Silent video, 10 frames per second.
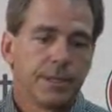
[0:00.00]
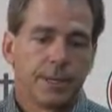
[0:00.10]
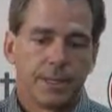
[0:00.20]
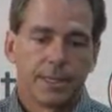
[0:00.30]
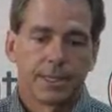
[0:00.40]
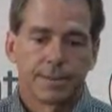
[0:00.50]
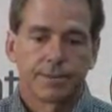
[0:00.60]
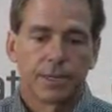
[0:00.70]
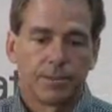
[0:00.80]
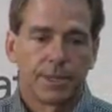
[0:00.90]
I think
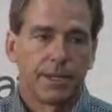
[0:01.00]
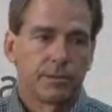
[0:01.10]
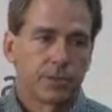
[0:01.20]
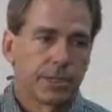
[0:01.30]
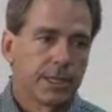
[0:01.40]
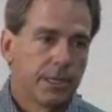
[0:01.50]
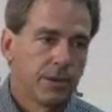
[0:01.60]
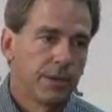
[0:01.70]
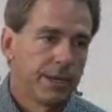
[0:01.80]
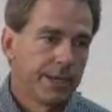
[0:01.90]
sometimes when you get a
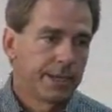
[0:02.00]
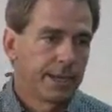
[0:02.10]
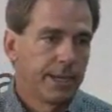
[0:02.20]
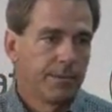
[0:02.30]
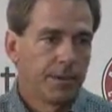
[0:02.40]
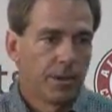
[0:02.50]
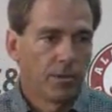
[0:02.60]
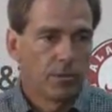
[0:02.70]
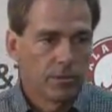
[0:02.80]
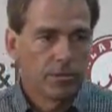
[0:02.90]
little ahead in the game, you
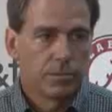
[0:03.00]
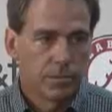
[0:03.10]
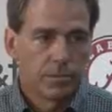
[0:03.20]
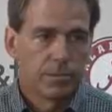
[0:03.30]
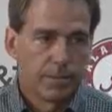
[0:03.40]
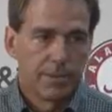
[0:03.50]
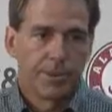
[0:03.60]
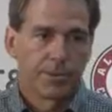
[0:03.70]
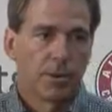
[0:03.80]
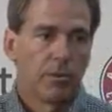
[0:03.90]
don't
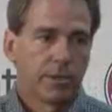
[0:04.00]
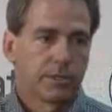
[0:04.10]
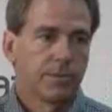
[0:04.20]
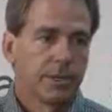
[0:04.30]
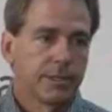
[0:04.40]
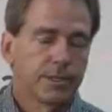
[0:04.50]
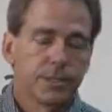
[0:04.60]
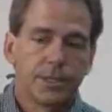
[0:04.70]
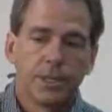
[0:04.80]
maybe throw it as much,